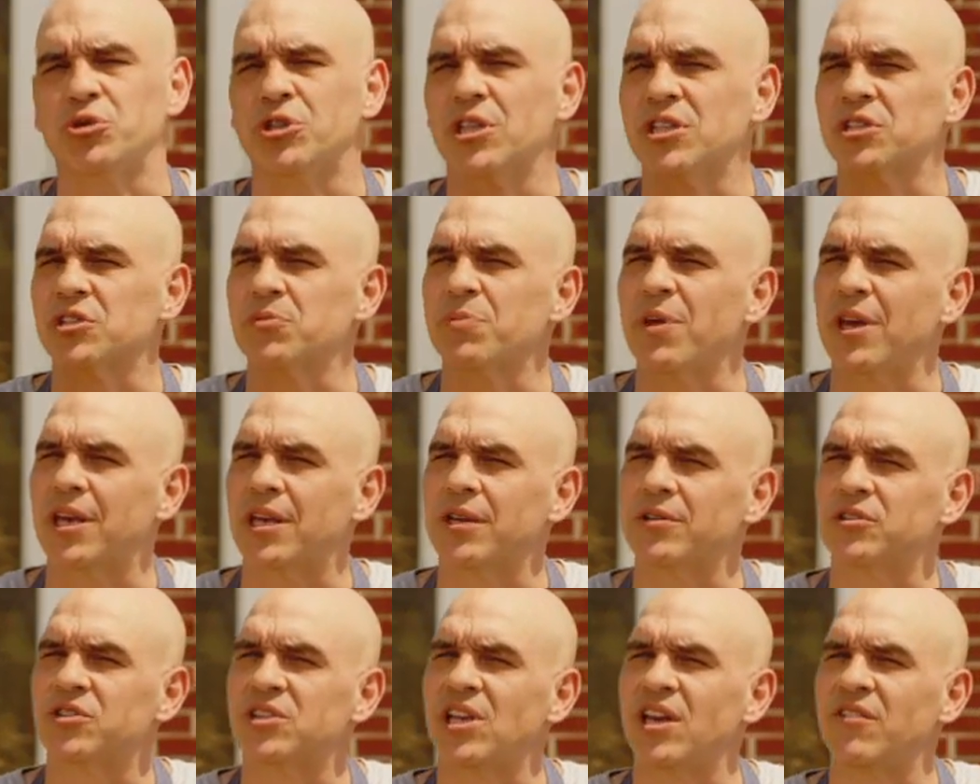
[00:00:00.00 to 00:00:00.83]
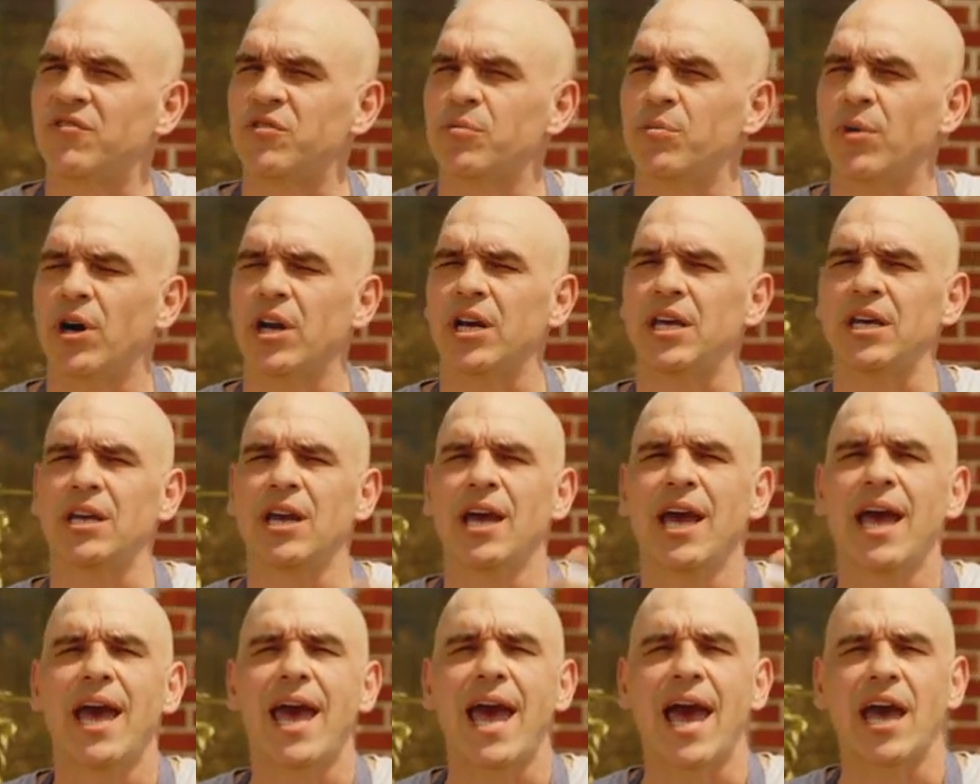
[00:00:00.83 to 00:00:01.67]
things that save you money,
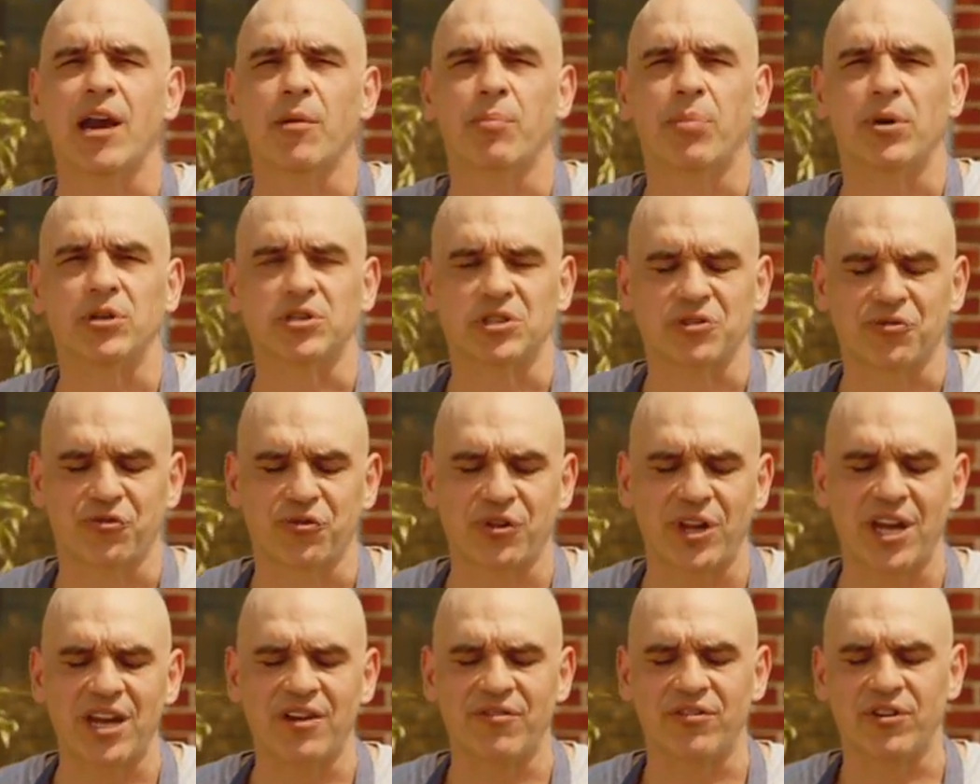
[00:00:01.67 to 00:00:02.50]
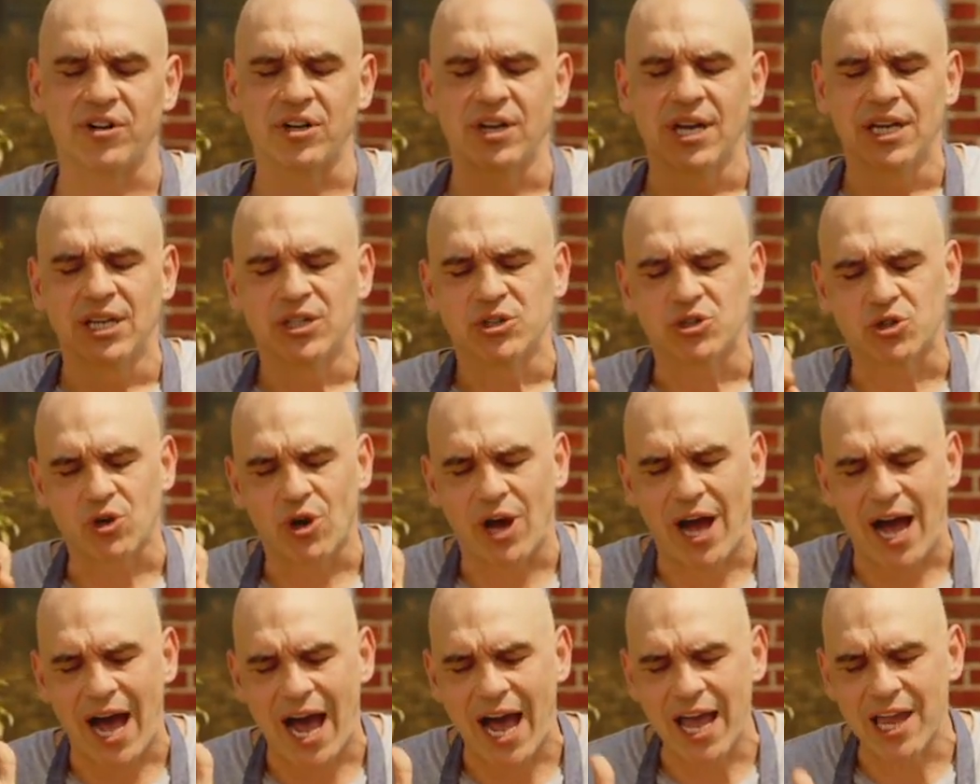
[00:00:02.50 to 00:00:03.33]
add a bunch of flavor.
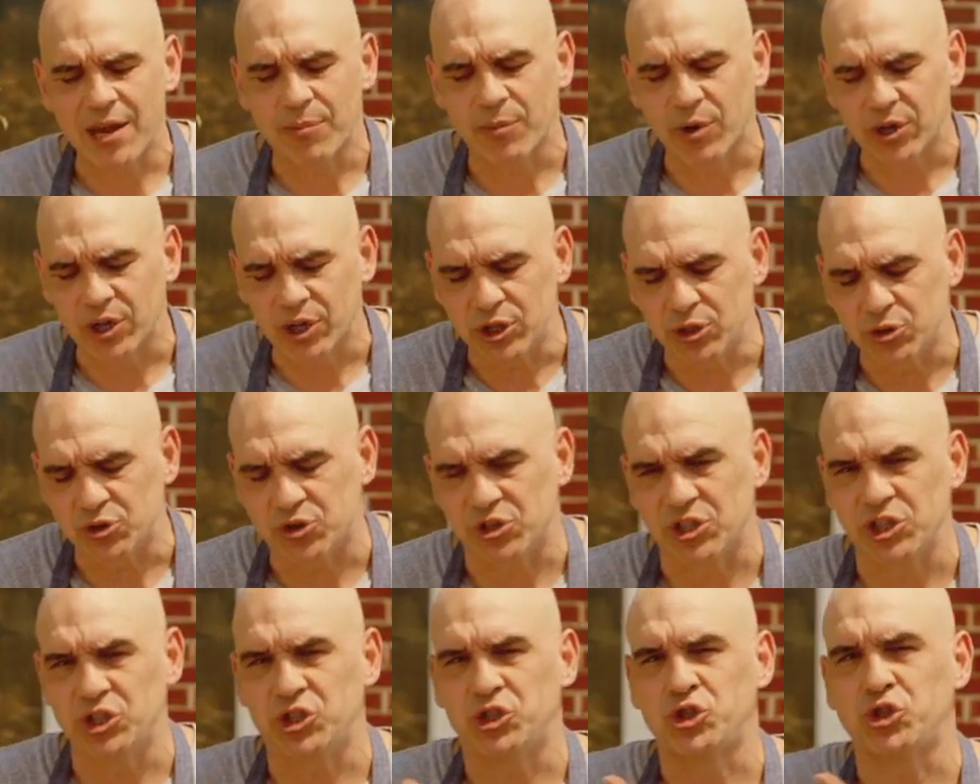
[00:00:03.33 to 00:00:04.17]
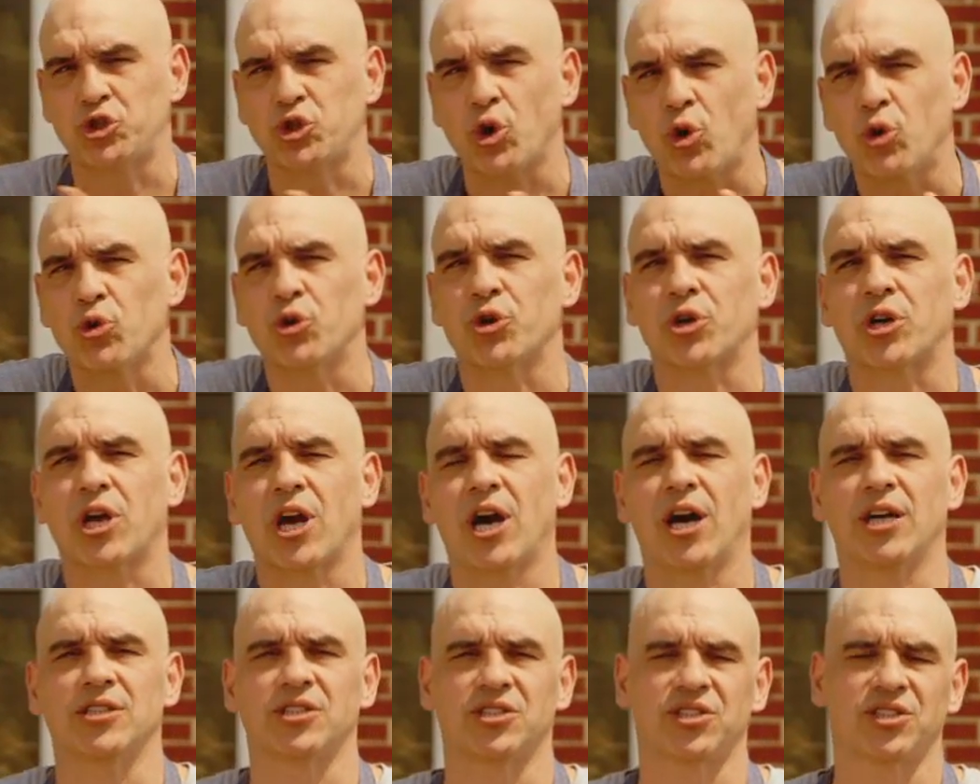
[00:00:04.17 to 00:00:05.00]
So I am gonna use these shoulder
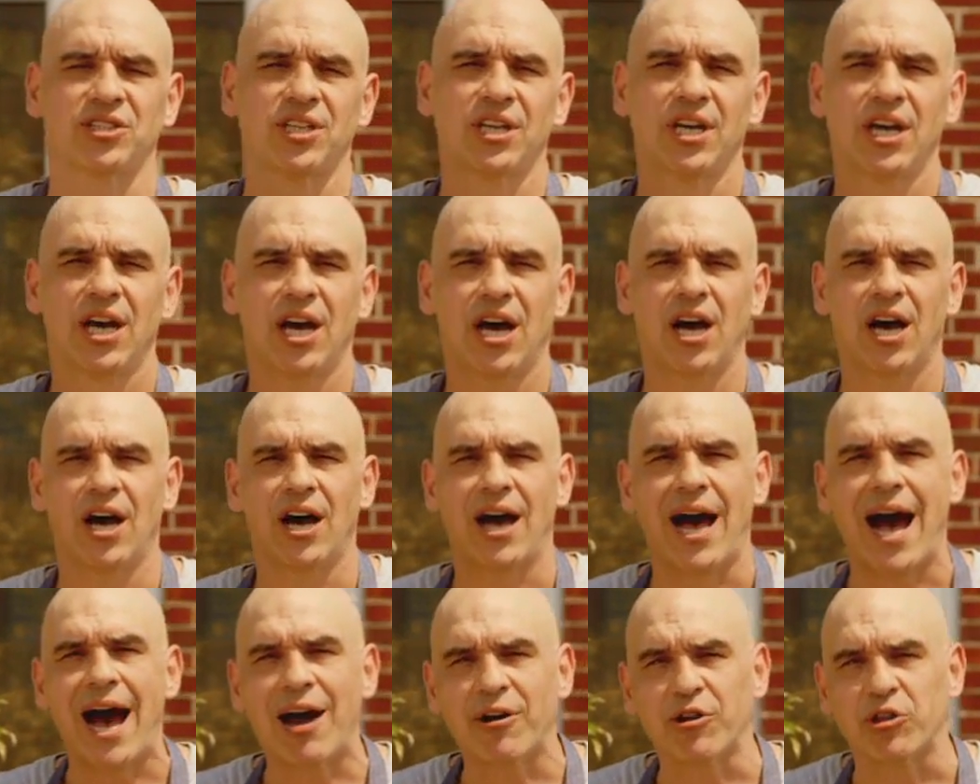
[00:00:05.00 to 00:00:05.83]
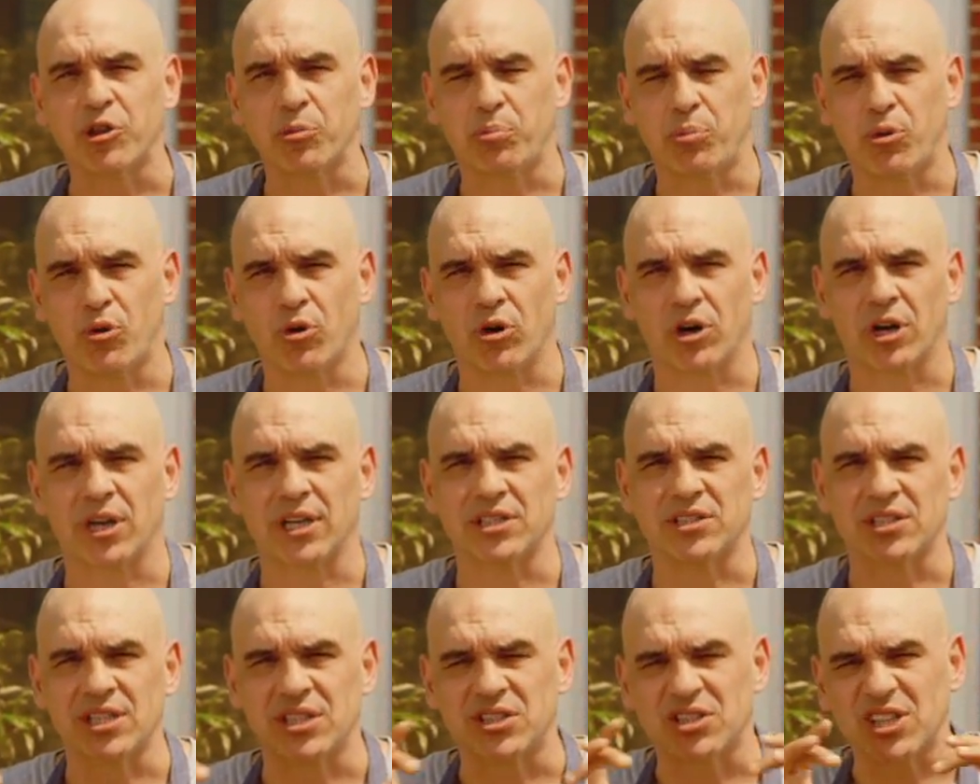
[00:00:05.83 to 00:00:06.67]
cuts out of the pork.
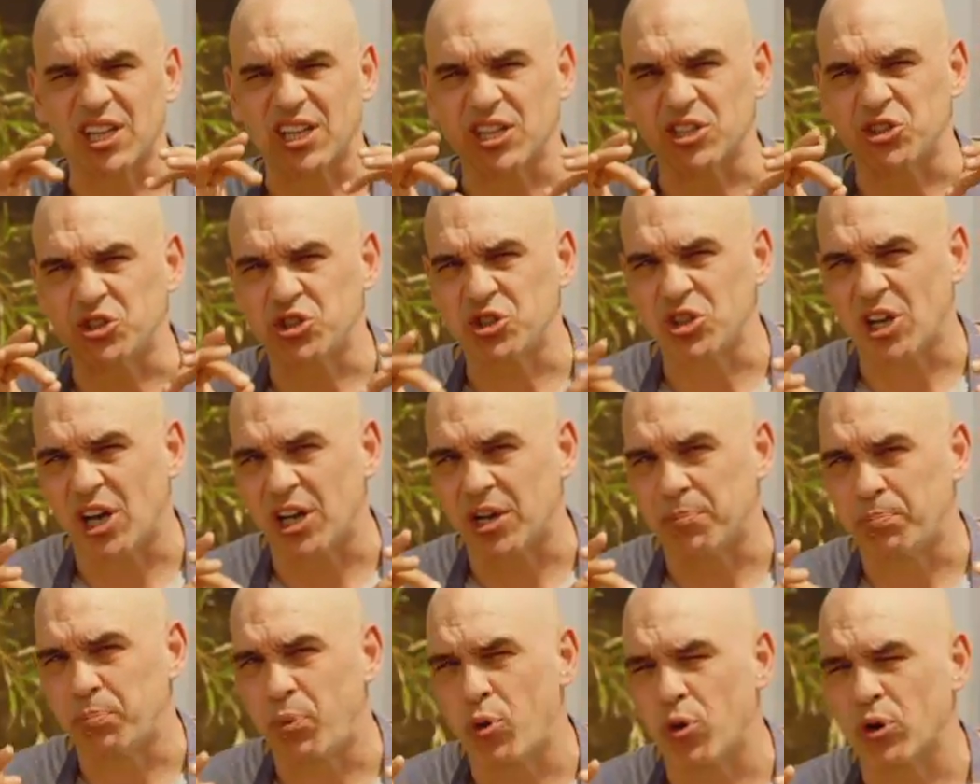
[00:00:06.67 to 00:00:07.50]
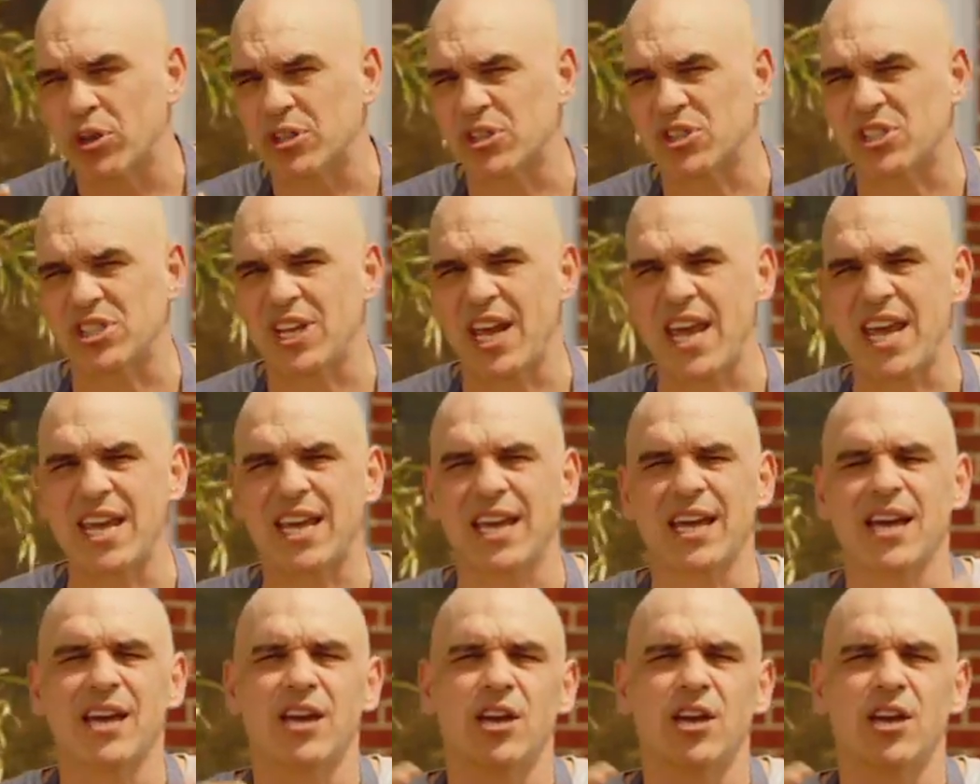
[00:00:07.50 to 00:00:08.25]
It's like a pork steak.